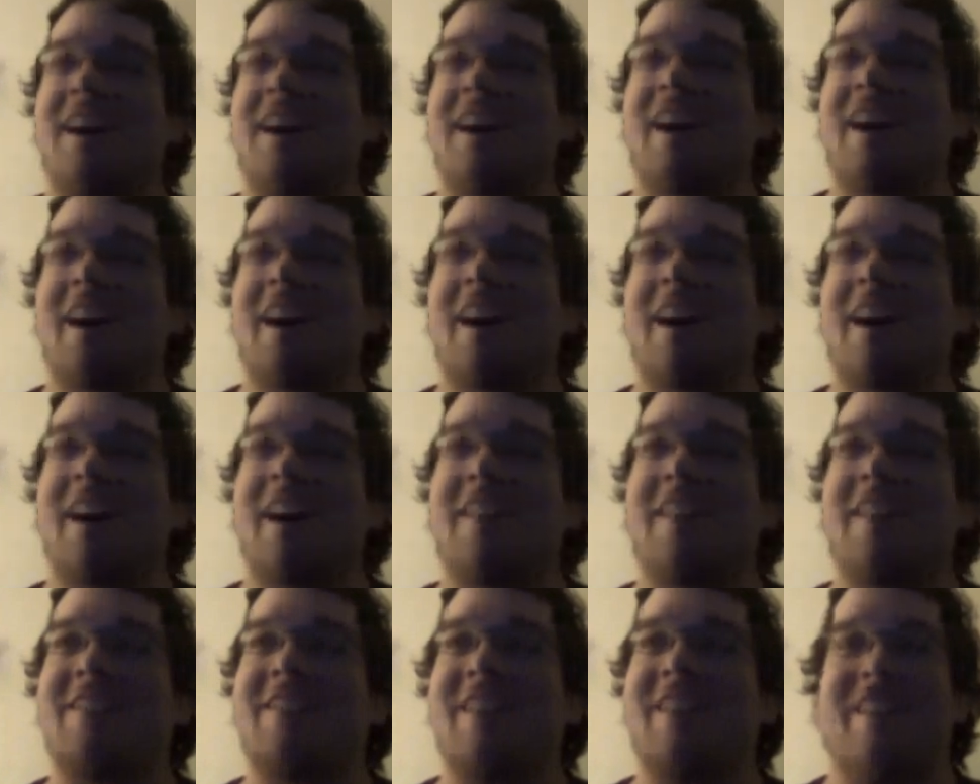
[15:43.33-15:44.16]

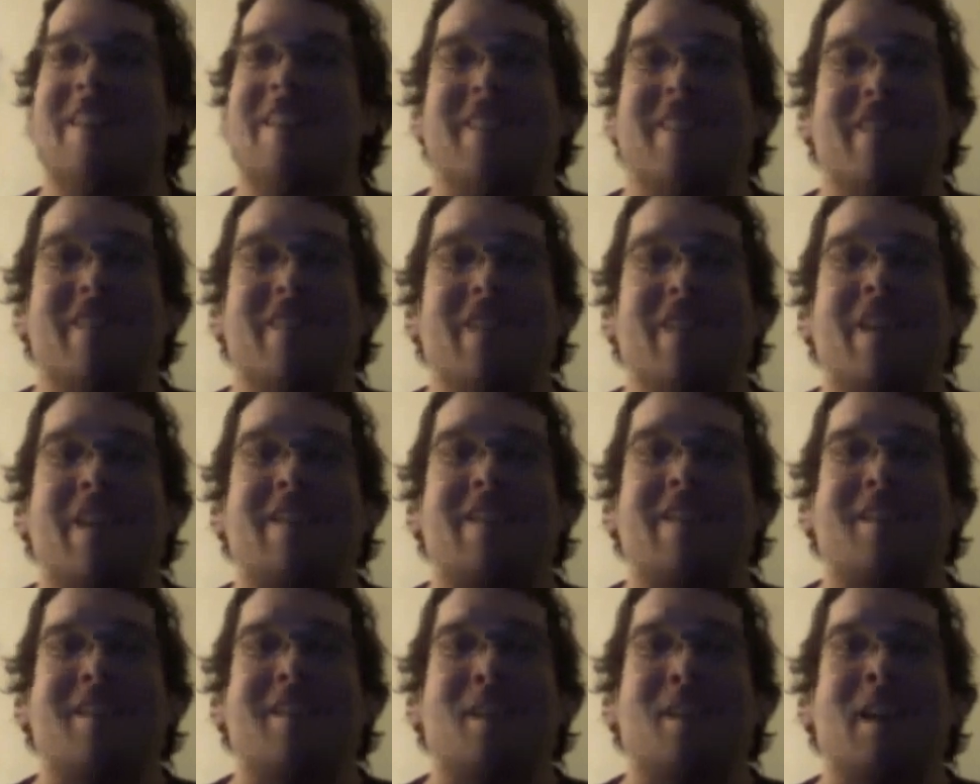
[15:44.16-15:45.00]
So,
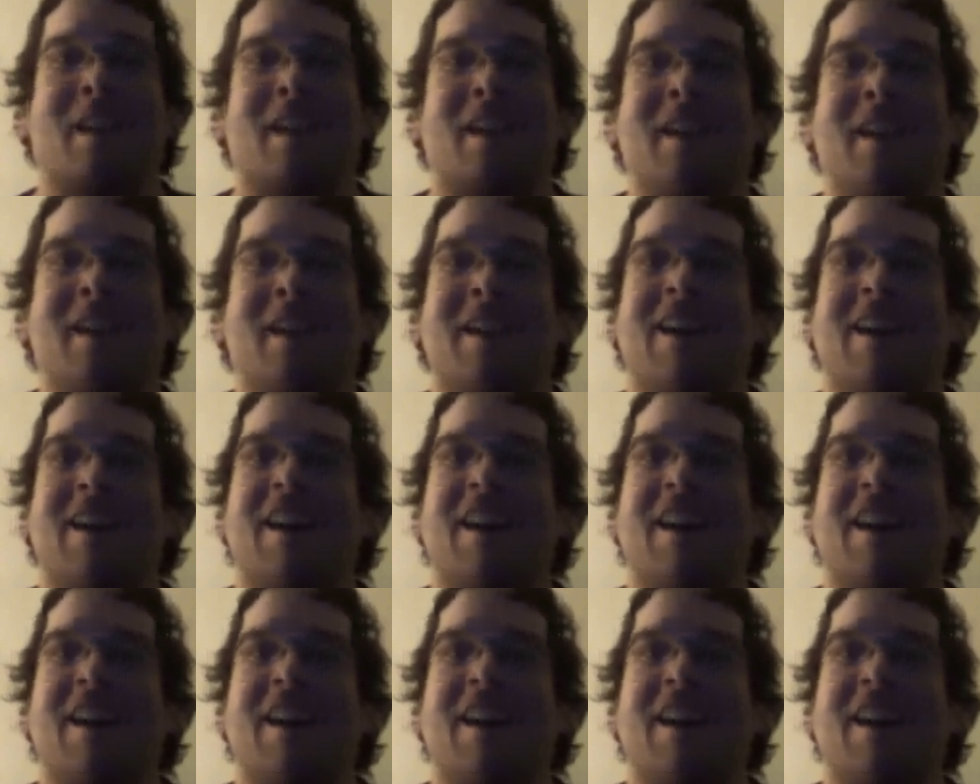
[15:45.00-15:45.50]
basically,